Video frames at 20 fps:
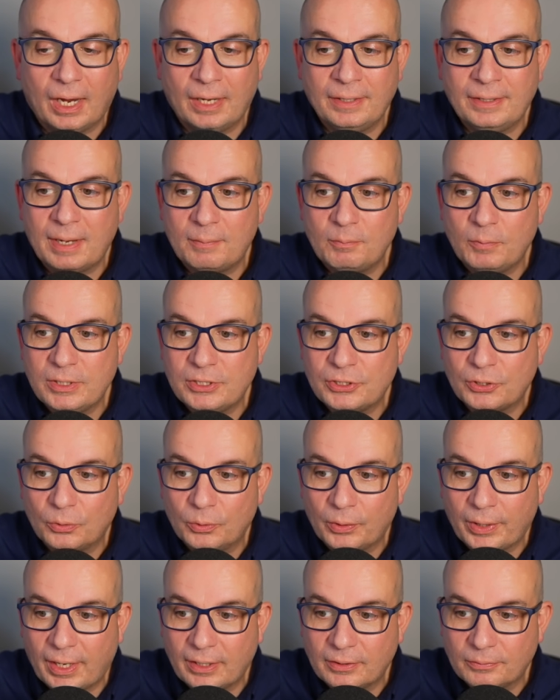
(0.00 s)
And then we
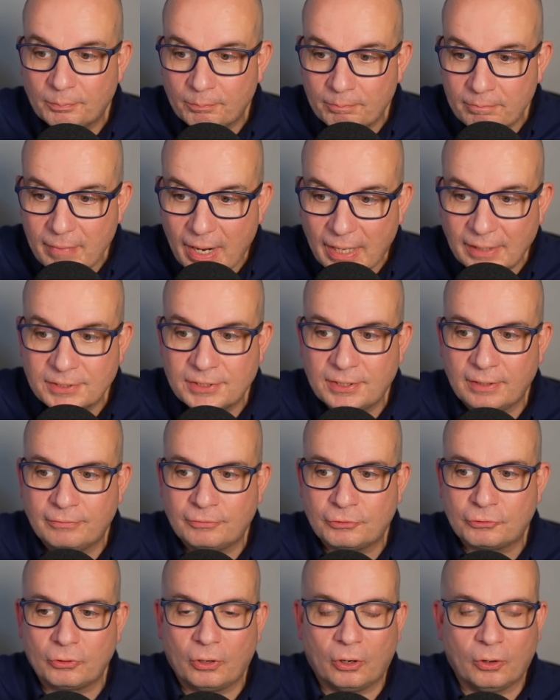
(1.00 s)
saw that massive
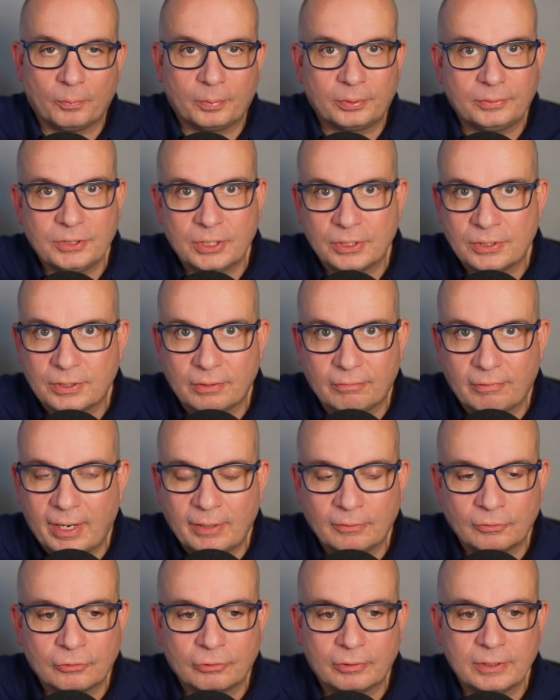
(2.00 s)
drop just
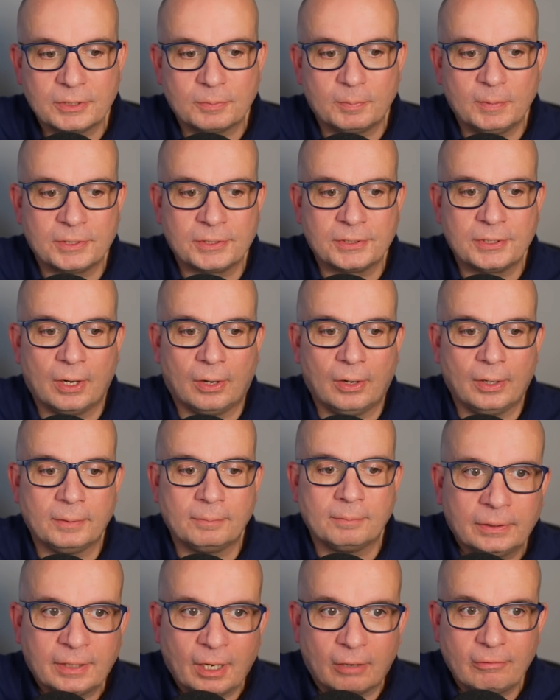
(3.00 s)
around Christmas
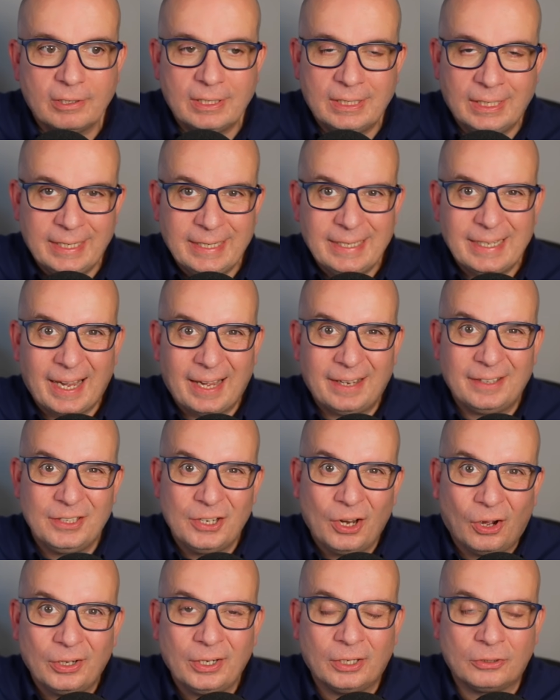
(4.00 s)
time. Currently, at
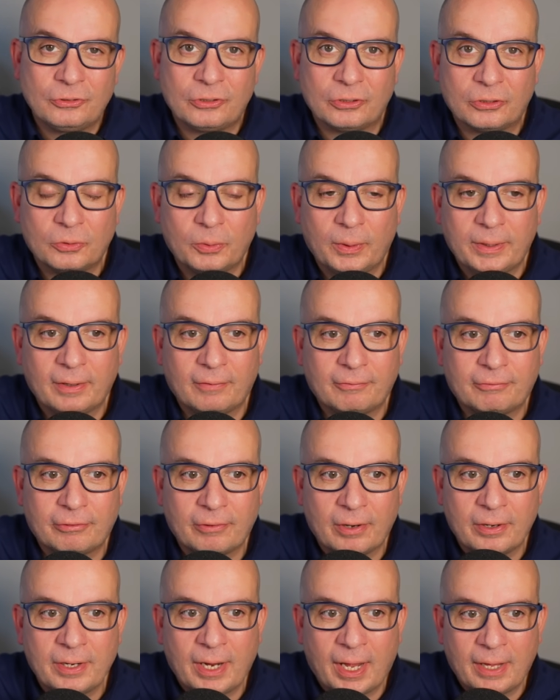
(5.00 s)
900 quid up
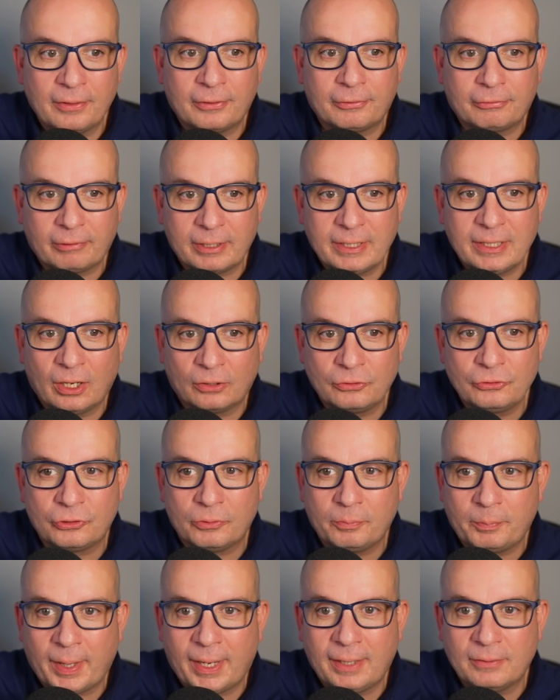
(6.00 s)
front and
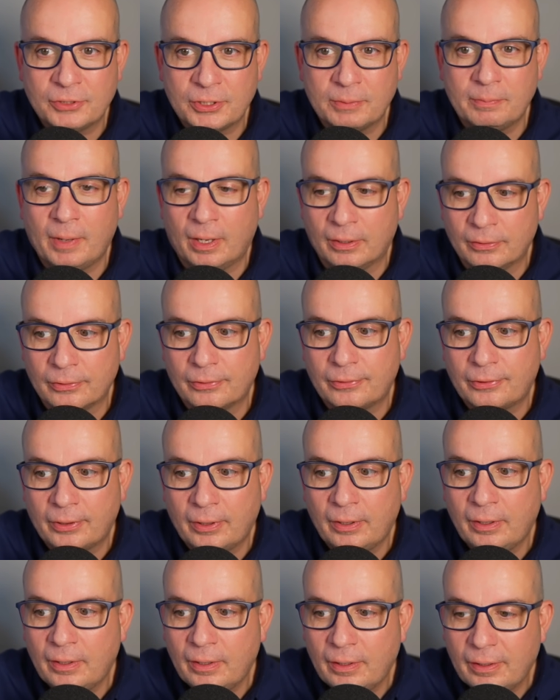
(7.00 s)
£300 a month,
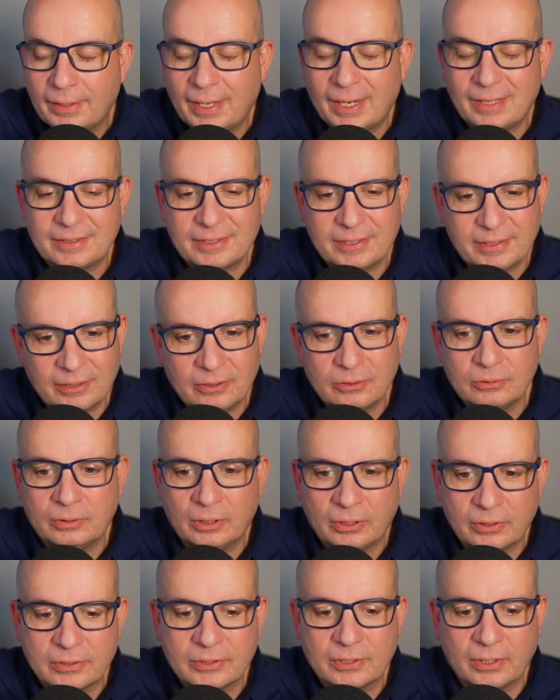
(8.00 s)
that still
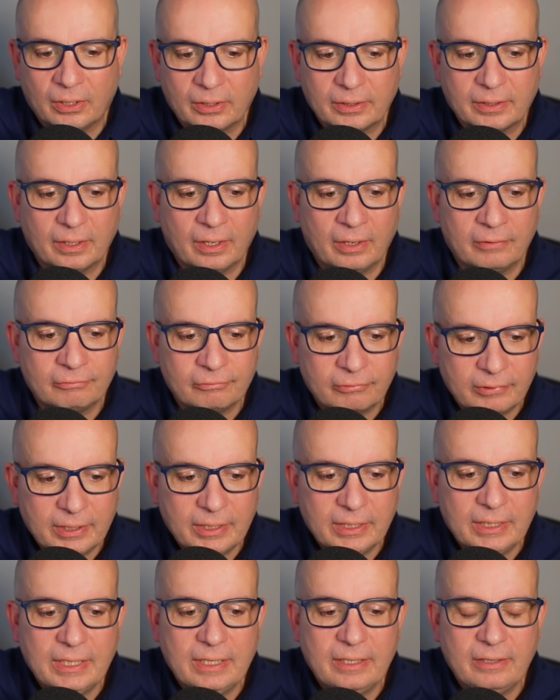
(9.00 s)
looks like a
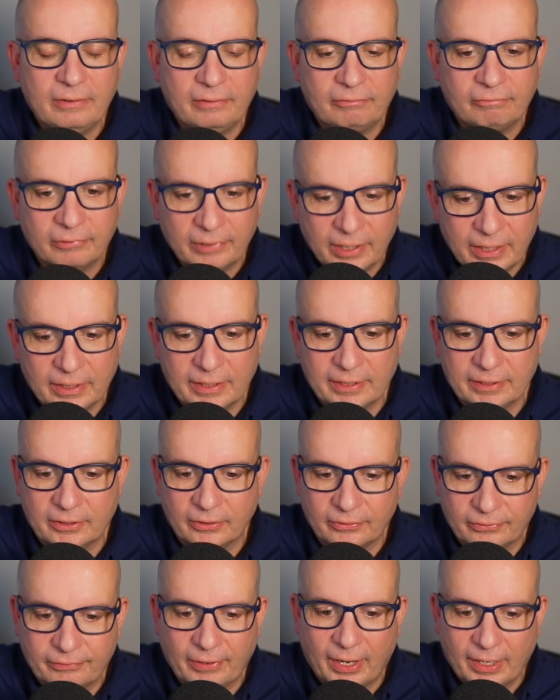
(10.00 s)
really, really
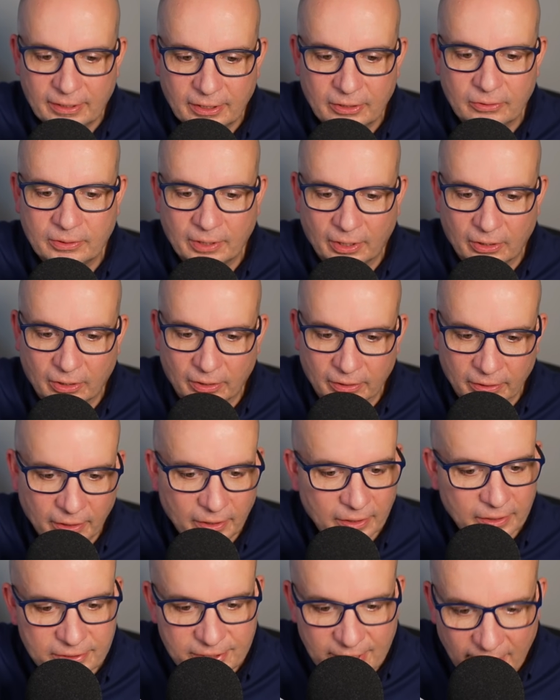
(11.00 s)
good value car.
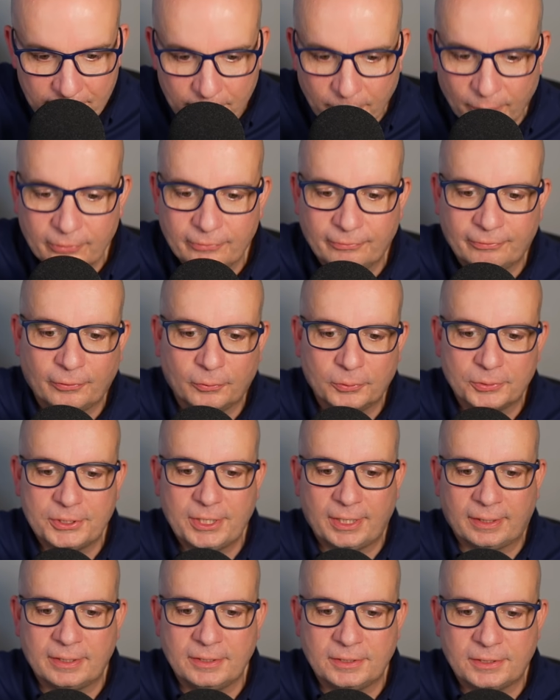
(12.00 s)
10.4
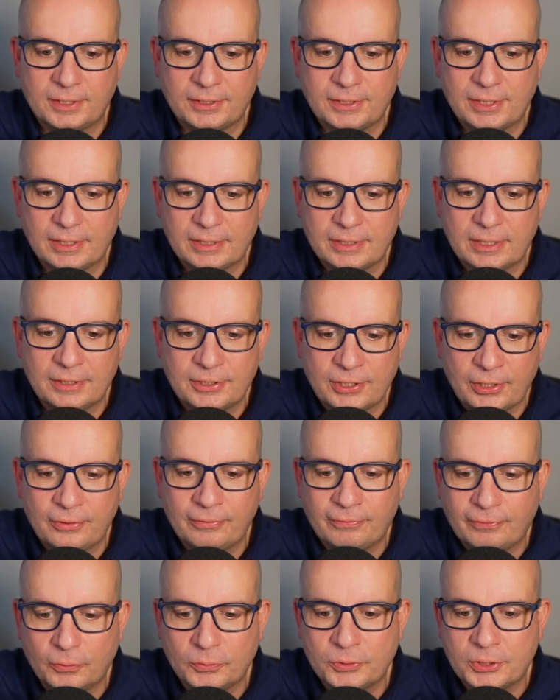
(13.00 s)
seconds to 62,
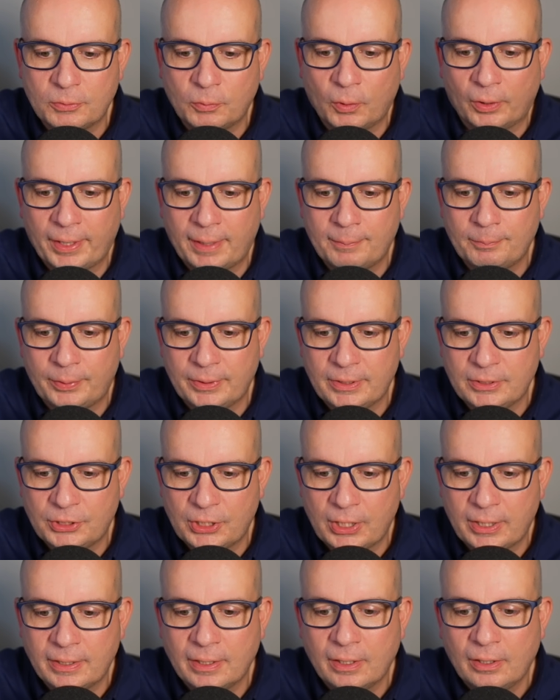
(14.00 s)
41
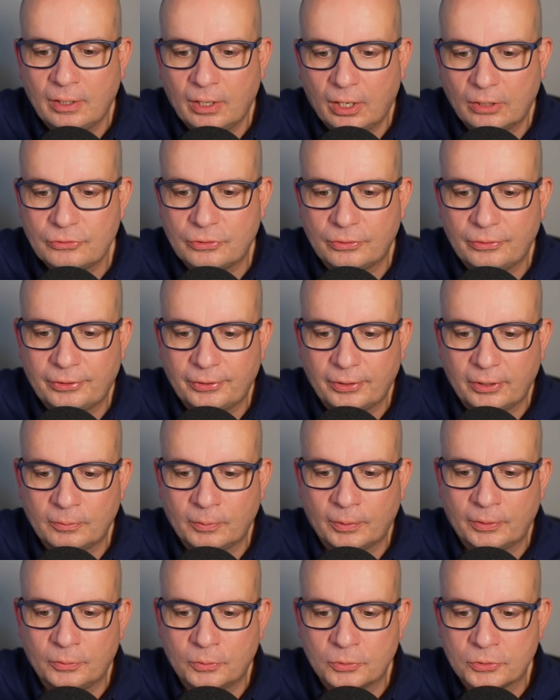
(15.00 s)
mpg,
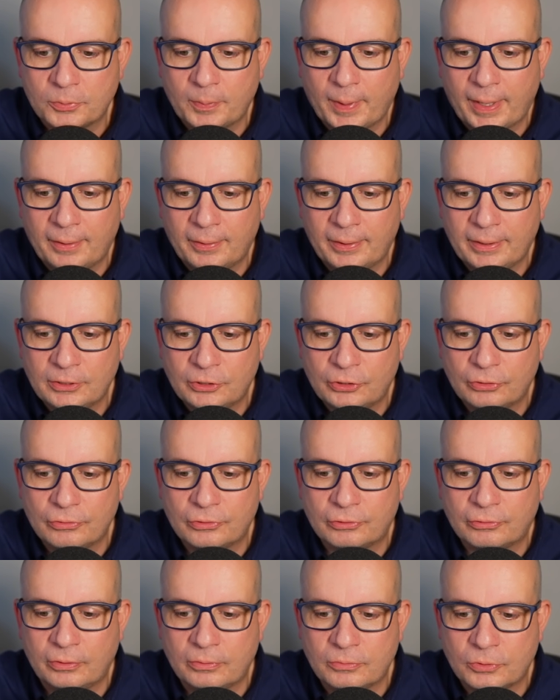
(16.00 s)
131 horsepower,
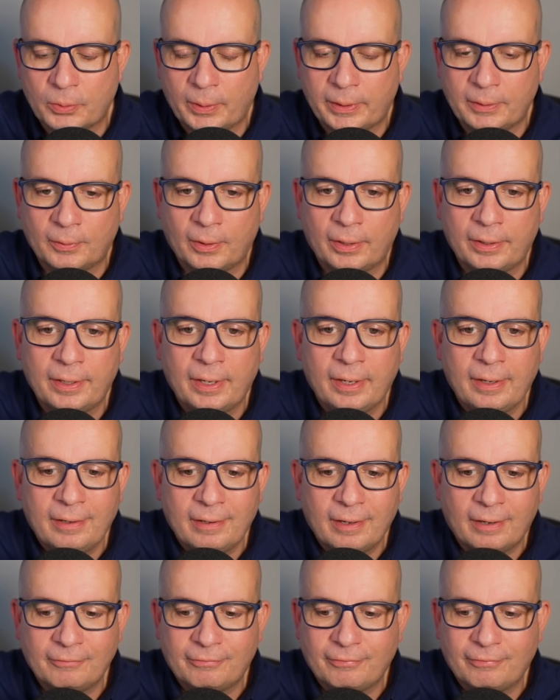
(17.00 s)
insurance group 21, and